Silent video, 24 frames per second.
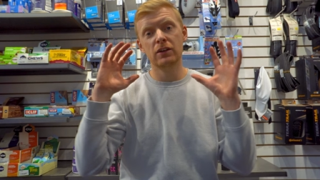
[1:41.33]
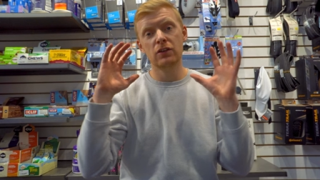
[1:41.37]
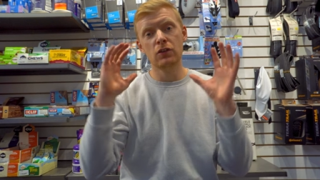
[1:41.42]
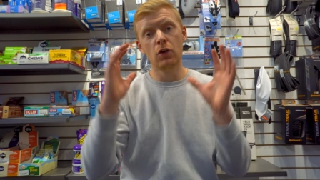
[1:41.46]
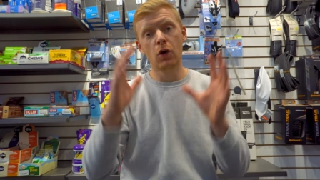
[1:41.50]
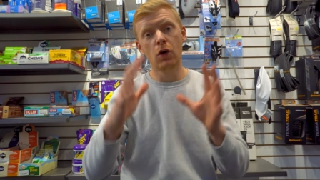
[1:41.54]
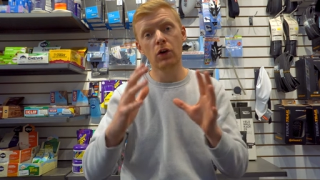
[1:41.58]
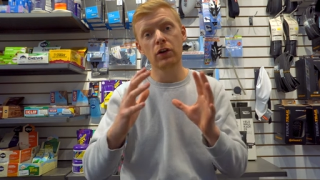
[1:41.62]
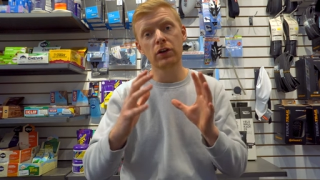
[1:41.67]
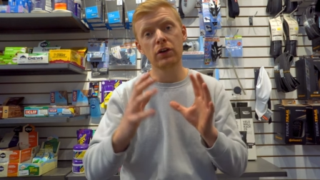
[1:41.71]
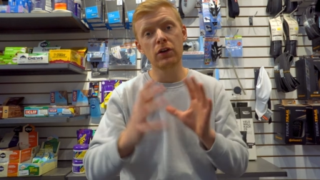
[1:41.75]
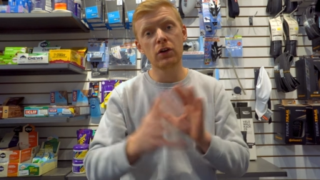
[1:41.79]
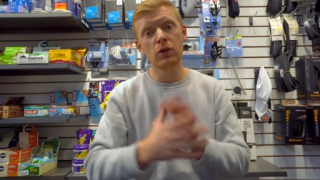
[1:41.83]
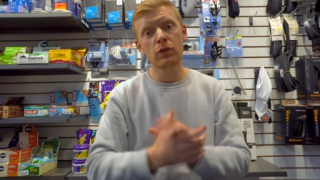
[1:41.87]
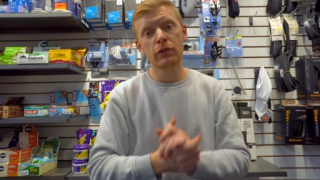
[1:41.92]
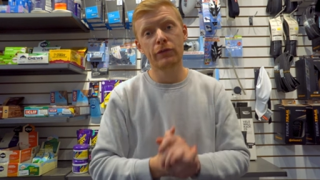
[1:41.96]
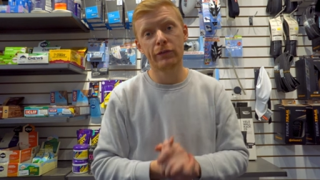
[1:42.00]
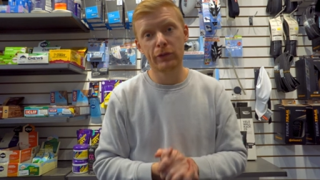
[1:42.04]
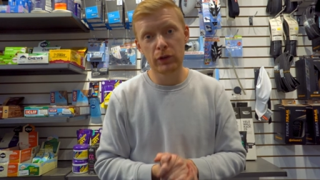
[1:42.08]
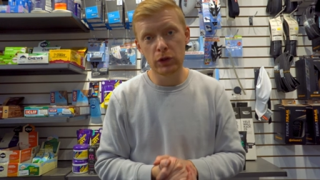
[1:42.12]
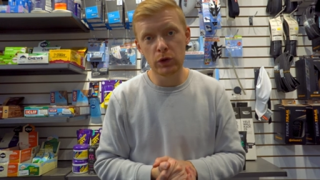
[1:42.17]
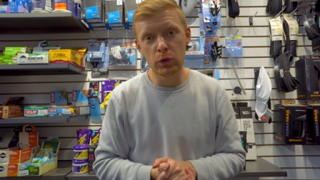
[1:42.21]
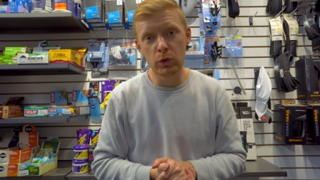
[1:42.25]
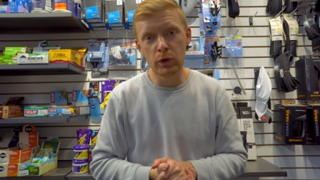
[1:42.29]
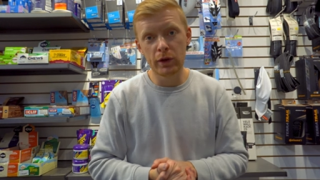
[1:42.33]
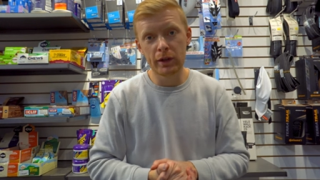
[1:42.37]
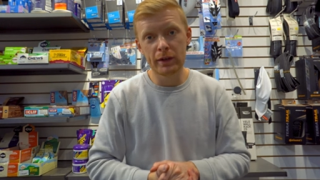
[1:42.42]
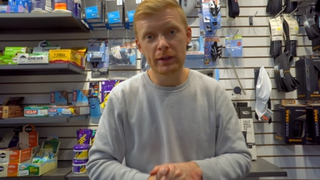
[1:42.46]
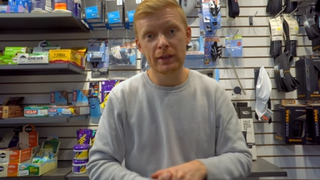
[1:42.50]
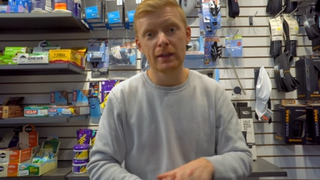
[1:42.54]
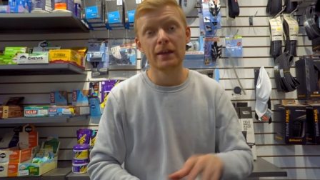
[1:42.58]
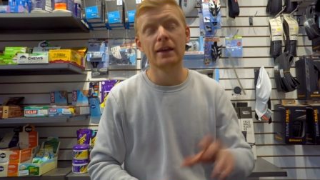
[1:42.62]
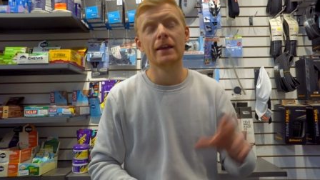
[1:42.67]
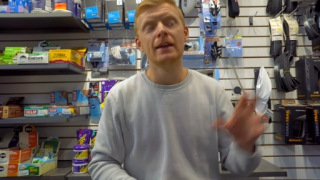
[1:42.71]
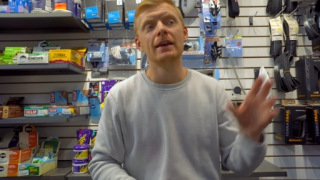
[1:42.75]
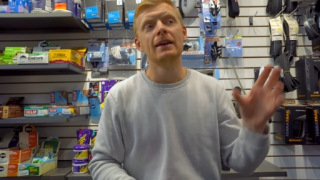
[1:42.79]
Norco Fluid
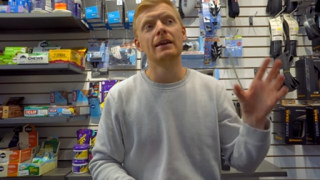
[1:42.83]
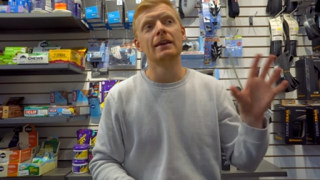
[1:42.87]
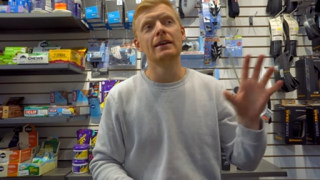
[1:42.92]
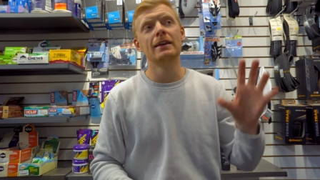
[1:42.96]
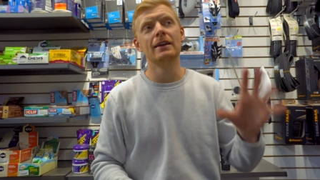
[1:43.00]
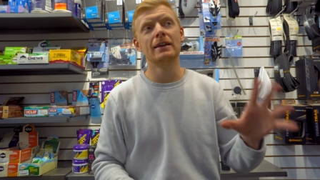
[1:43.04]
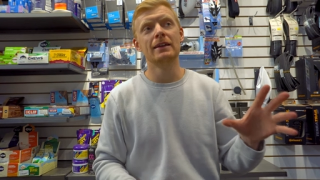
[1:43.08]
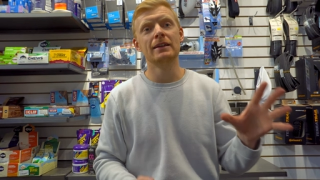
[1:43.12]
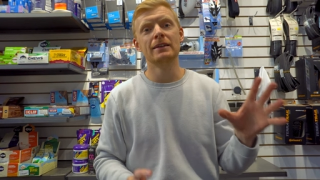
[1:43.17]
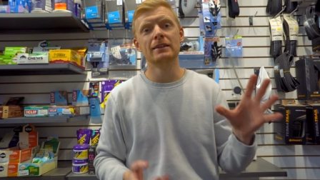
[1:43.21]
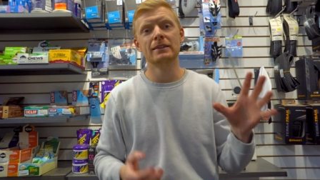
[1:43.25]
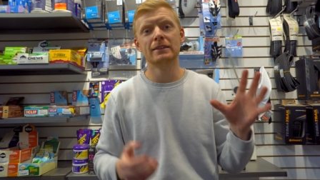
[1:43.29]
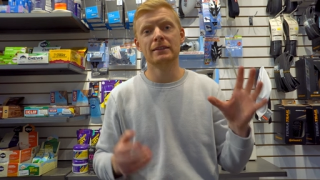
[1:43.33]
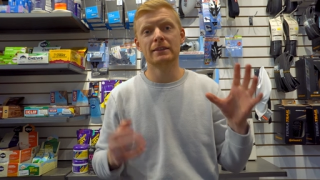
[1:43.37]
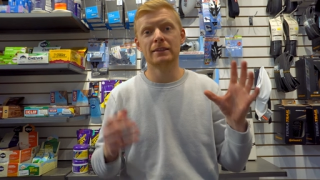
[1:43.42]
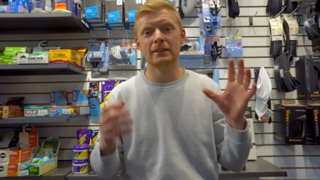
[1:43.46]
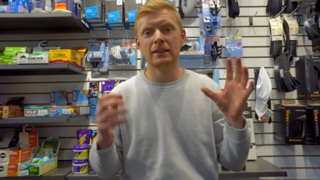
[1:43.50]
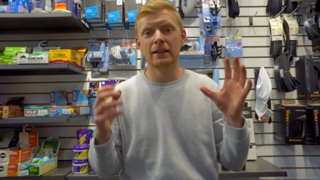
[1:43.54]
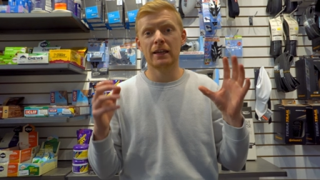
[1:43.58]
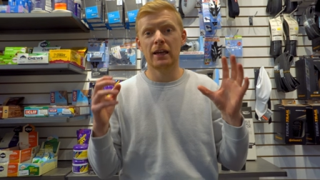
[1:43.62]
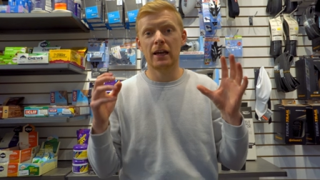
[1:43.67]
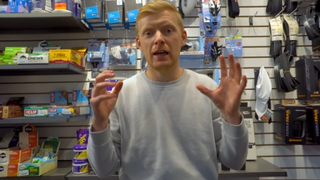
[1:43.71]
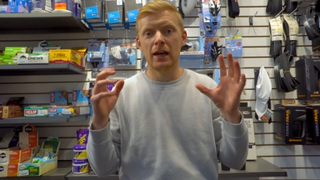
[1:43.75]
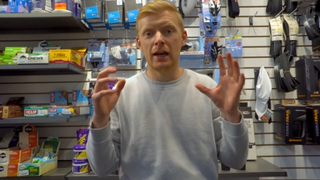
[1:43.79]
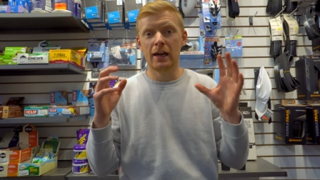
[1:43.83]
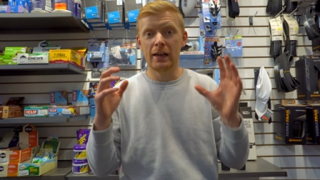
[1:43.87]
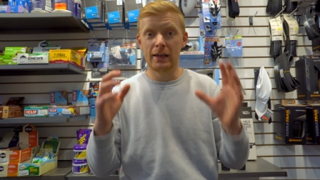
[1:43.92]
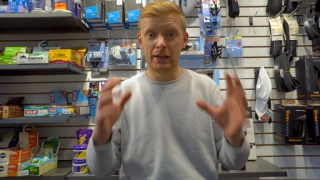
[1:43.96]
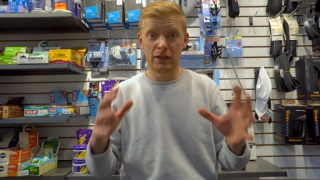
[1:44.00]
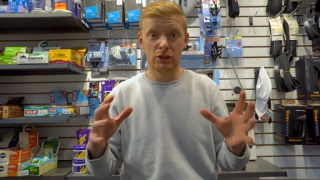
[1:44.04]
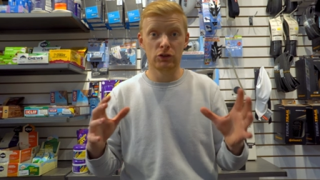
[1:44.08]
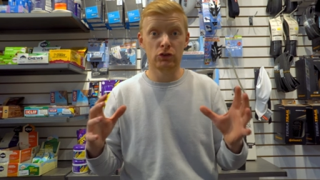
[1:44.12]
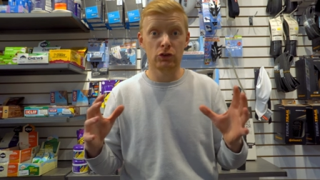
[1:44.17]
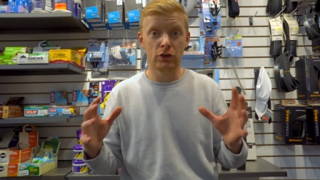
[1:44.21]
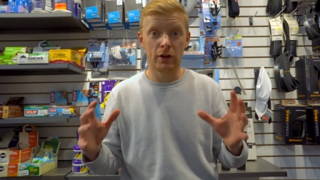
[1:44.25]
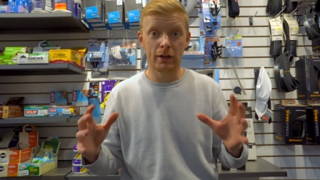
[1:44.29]
is an
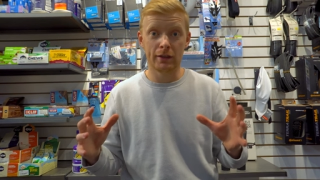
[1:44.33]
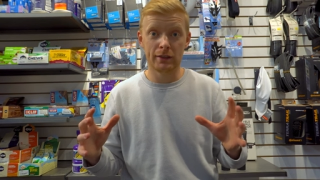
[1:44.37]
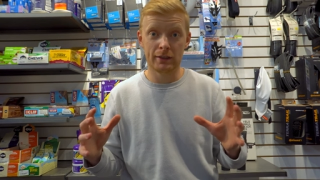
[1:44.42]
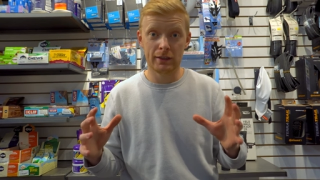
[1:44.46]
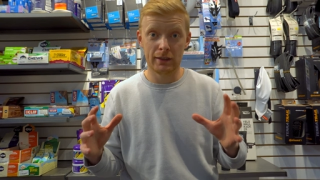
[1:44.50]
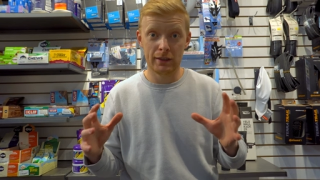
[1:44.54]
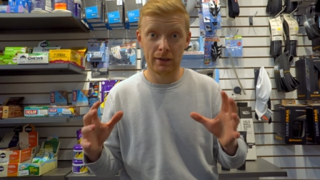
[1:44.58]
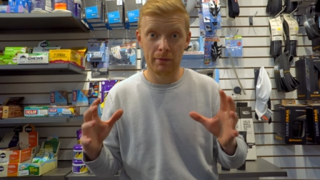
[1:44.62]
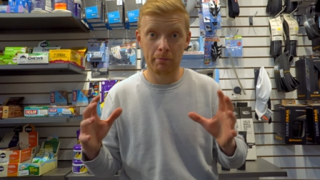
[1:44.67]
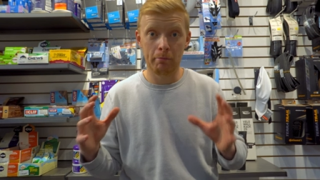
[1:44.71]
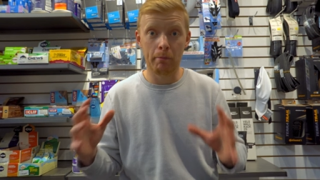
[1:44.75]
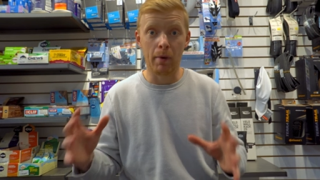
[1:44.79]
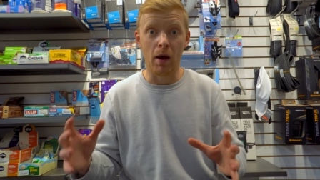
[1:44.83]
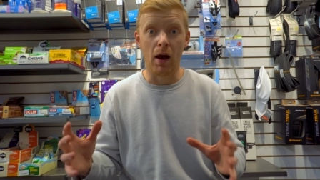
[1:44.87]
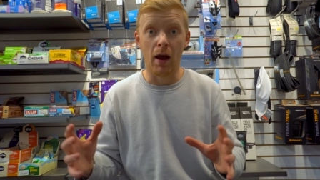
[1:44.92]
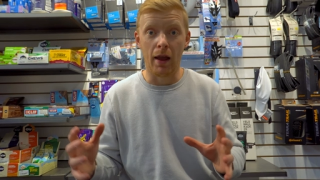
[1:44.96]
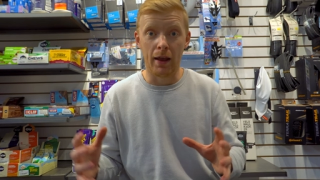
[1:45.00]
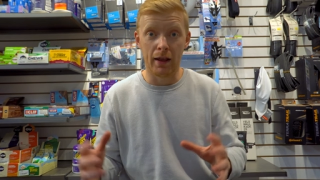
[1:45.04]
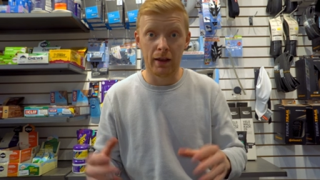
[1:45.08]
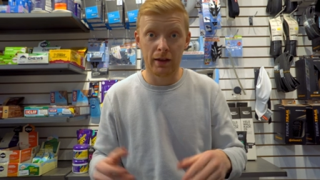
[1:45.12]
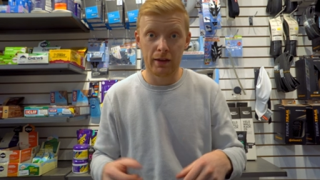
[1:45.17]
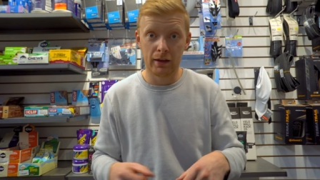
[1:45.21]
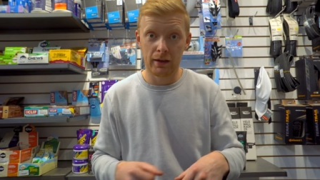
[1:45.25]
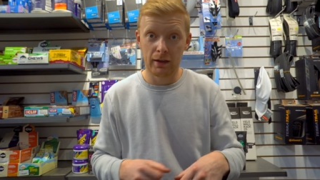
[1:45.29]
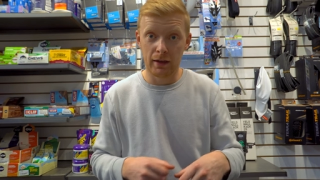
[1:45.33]
interesting bike.